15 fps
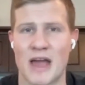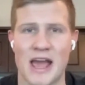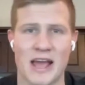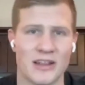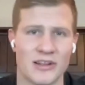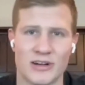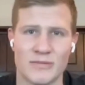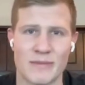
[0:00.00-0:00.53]

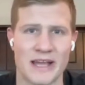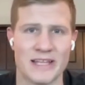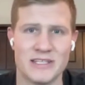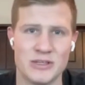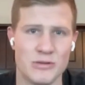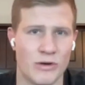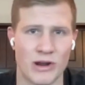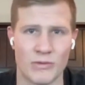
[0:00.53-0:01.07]
I learned my
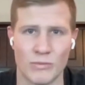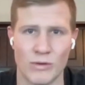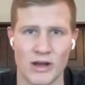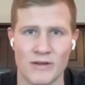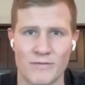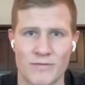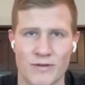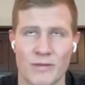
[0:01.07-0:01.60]

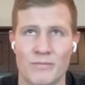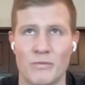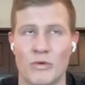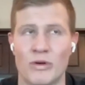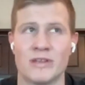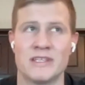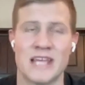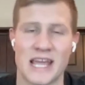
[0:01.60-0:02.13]
2-on-1 from,
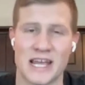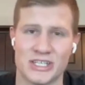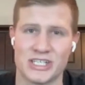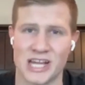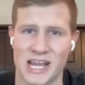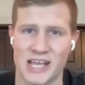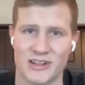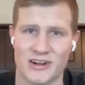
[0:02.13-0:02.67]
well, Dan
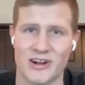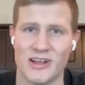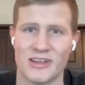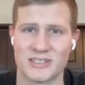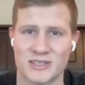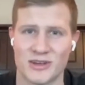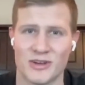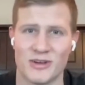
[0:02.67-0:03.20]
Chandler, and
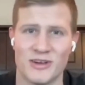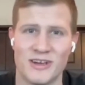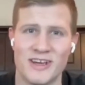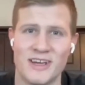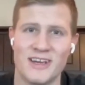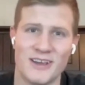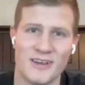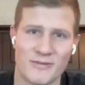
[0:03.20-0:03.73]
also
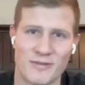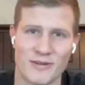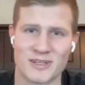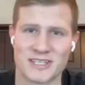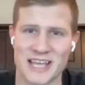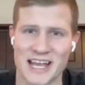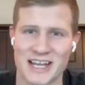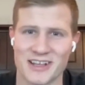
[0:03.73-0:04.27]
for
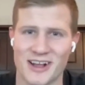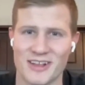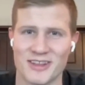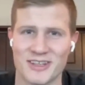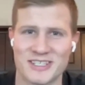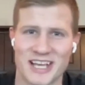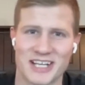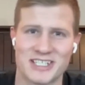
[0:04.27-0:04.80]
all
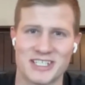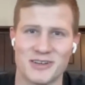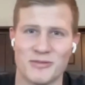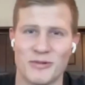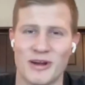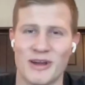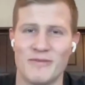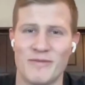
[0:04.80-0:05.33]
the
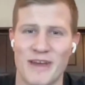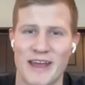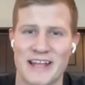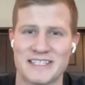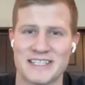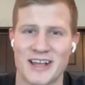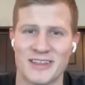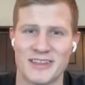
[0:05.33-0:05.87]
Section 1
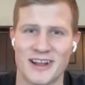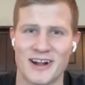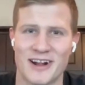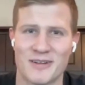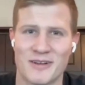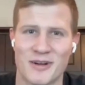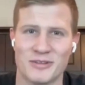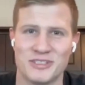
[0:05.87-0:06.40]
fans out
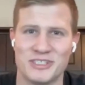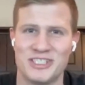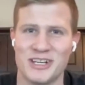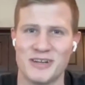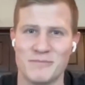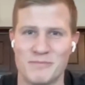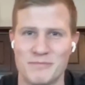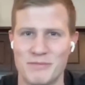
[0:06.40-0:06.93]
there, Coach
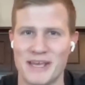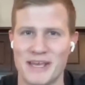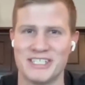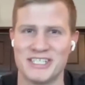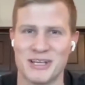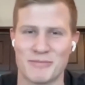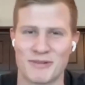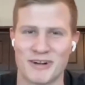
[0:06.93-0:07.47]
Big
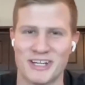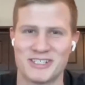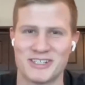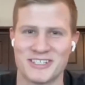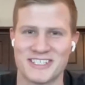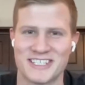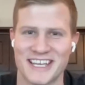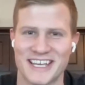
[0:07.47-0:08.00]
Jim
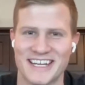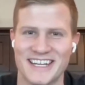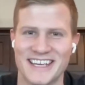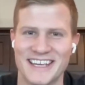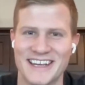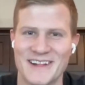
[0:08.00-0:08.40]
Richardson.